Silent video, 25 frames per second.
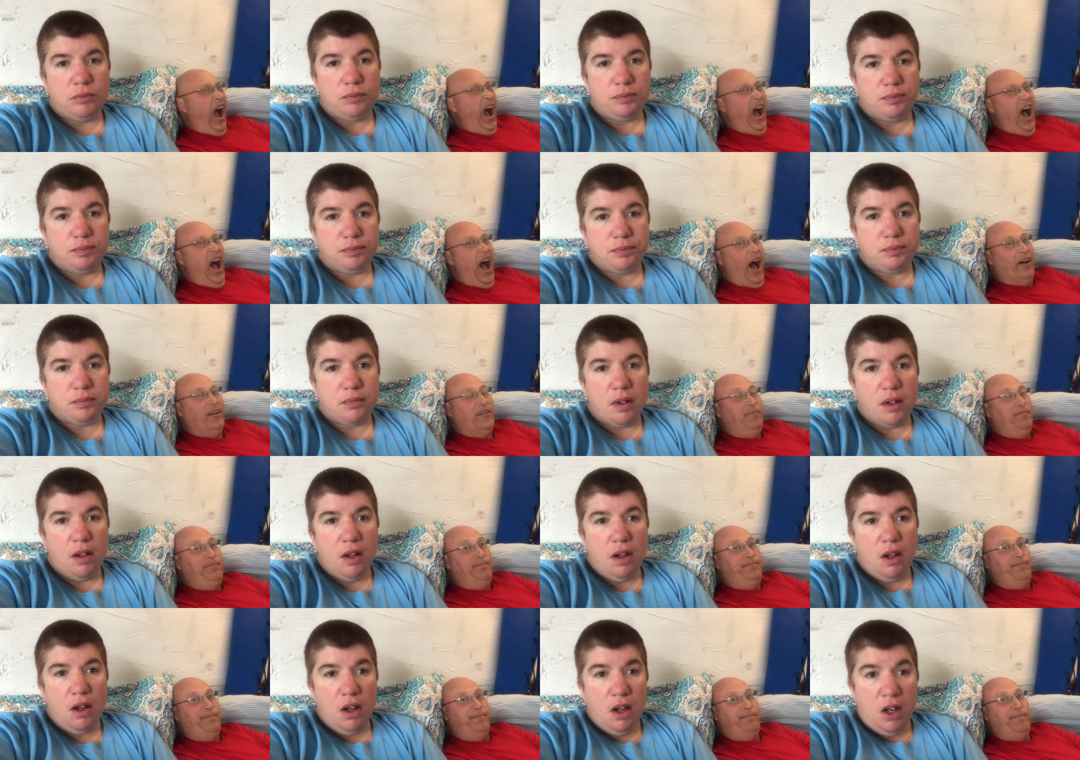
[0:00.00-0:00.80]
Speaker 1: Yeah.
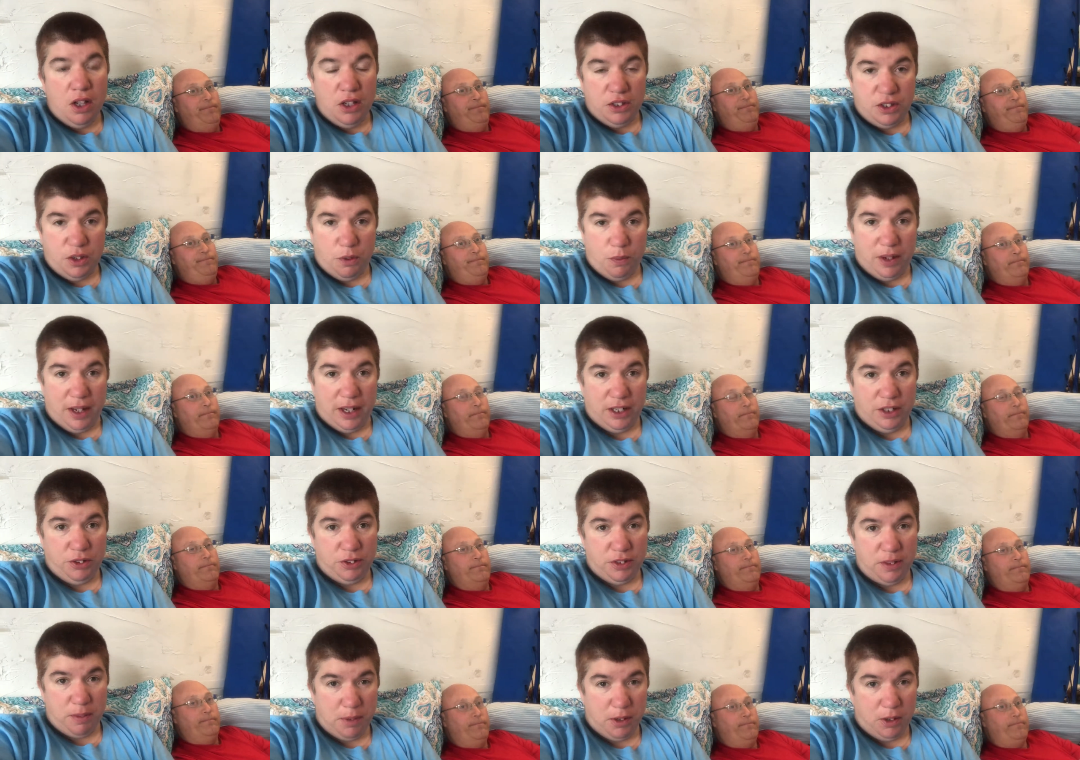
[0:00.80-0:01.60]
So we got to
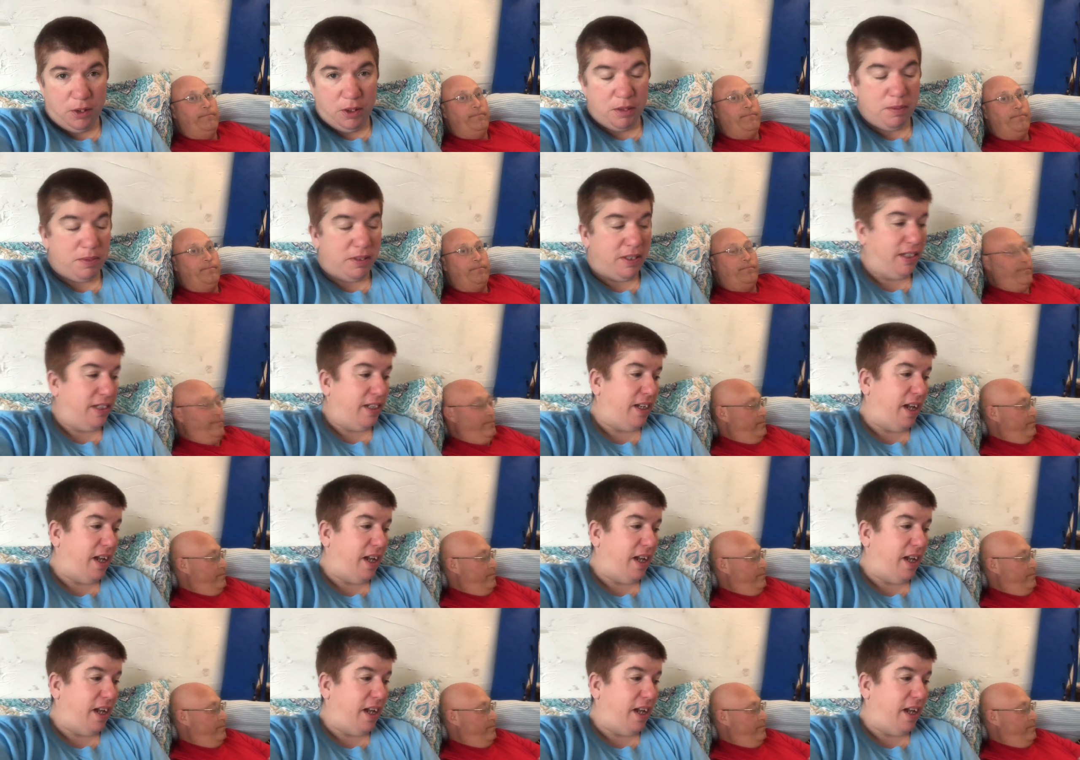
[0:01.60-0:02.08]
do something Christmassy